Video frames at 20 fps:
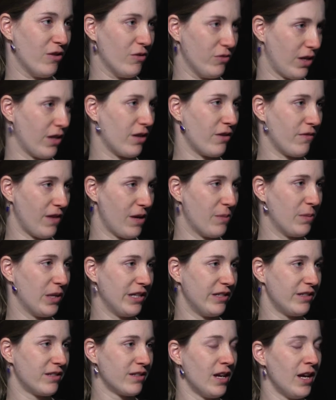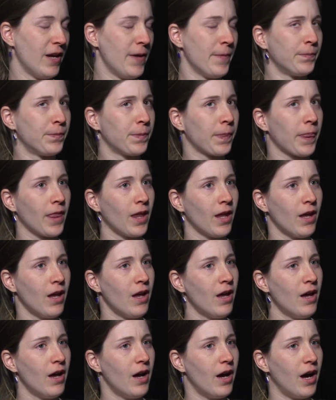those other families.
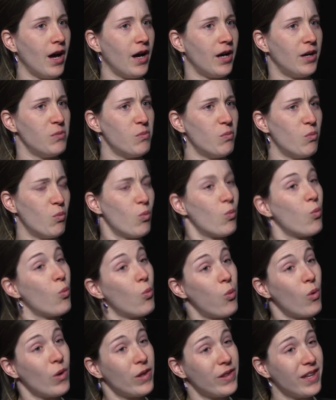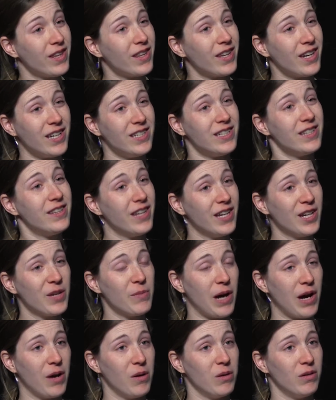One thing that I did think
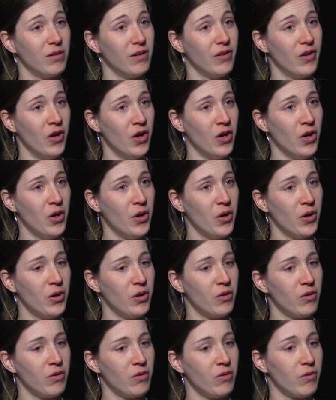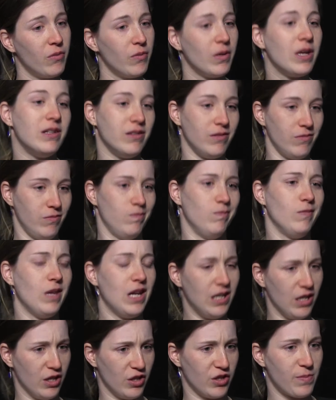about in
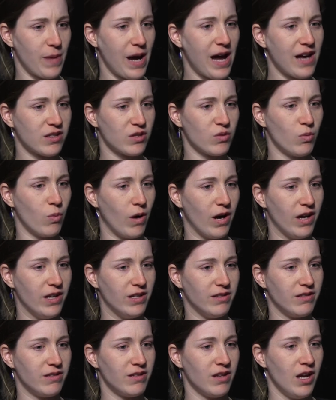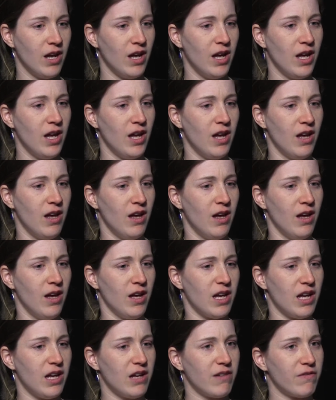years past was
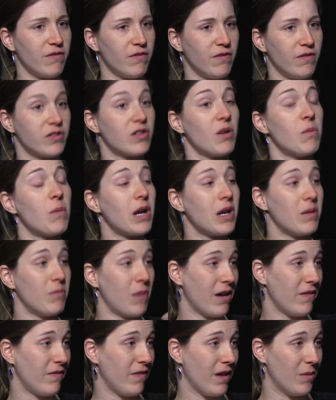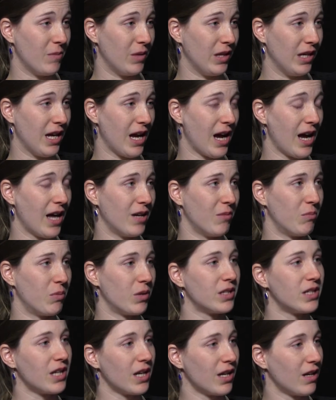if someone in my family had a
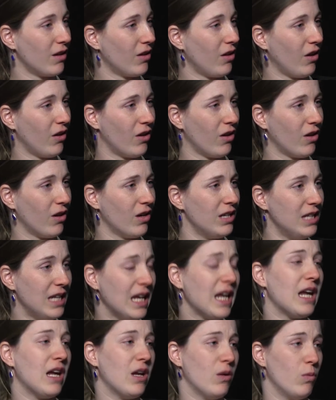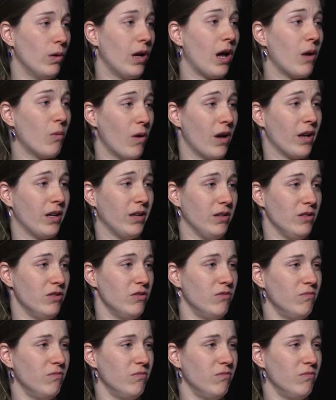particular need, would I want to